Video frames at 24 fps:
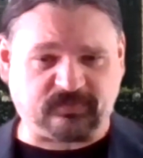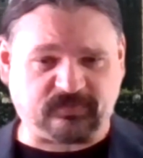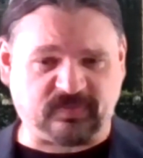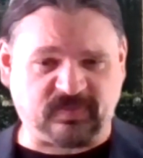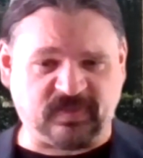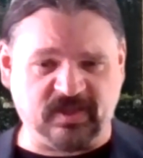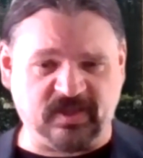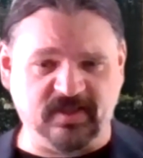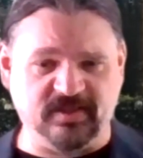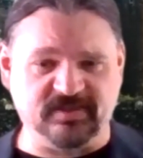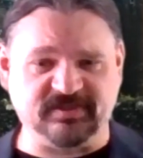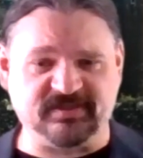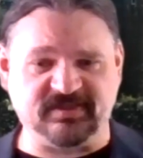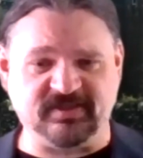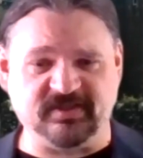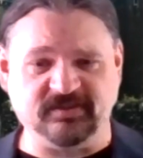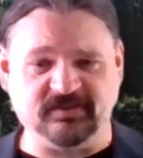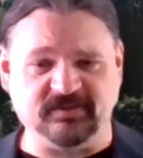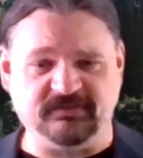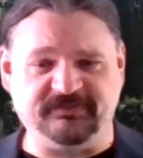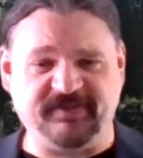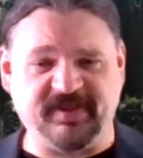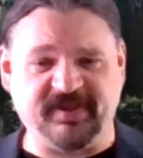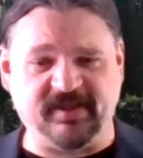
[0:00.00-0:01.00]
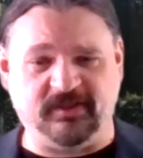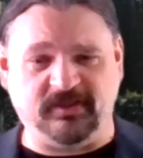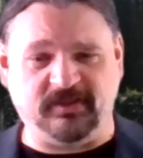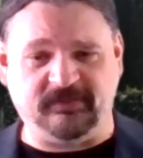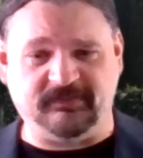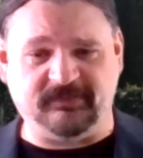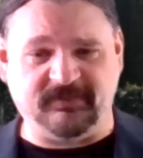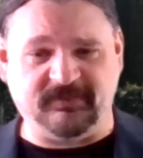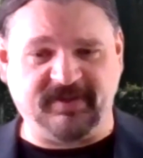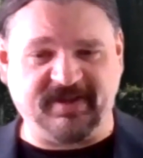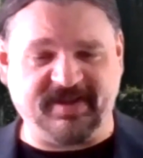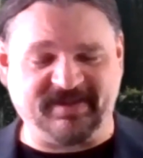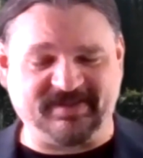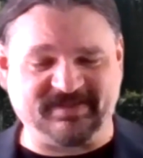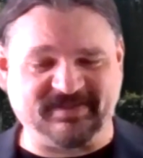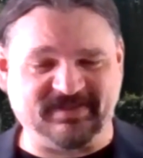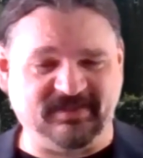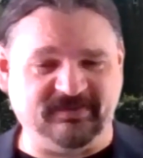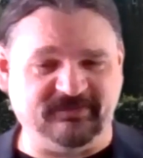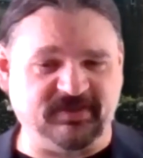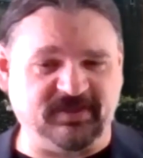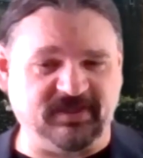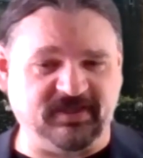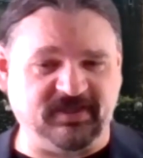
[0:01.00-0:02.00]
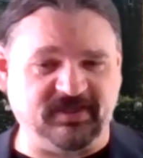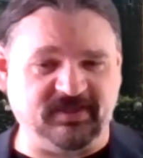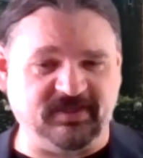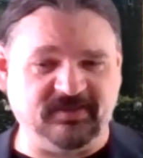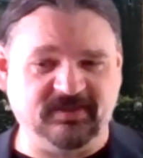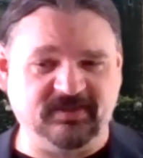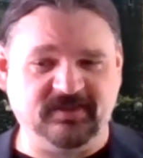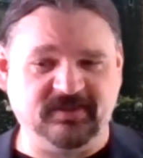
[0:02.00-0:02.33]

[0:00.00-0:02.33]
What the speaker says: a single failover activity,